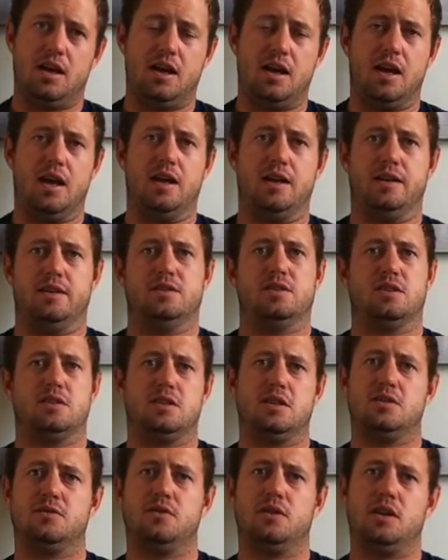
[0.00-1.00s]
and
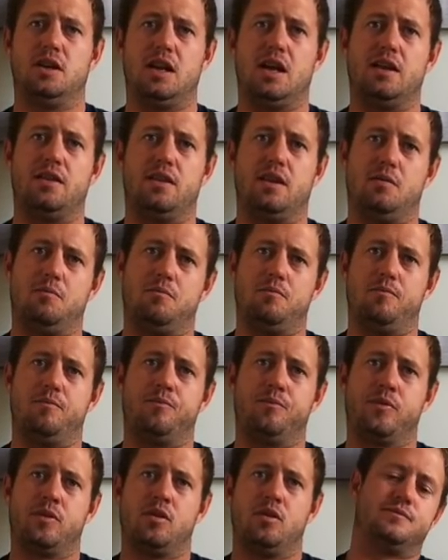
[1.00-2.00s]
successfully land them.
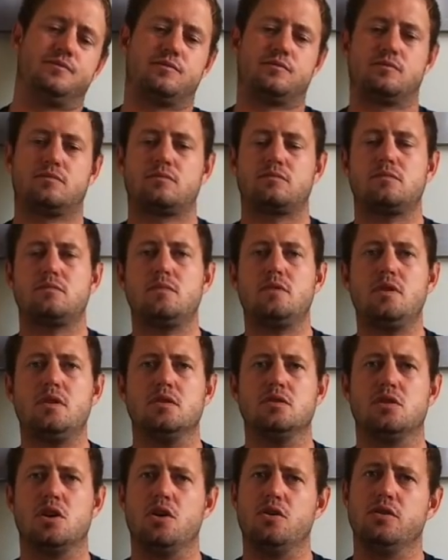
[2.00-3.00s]

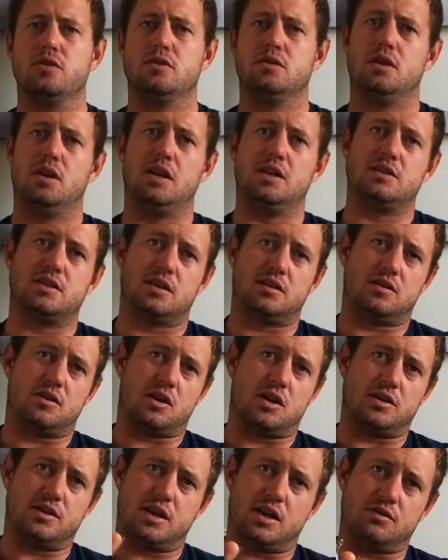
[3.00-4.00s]
So let's get
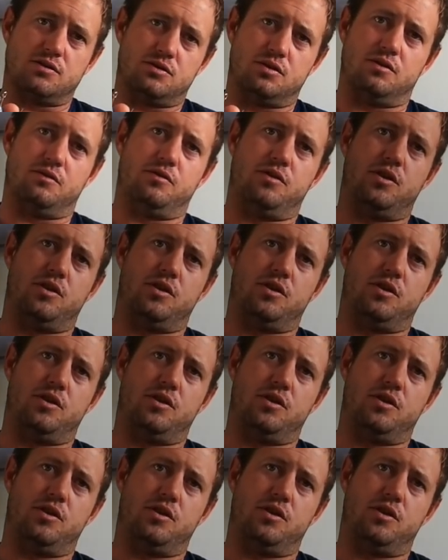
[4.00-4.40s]
right down to the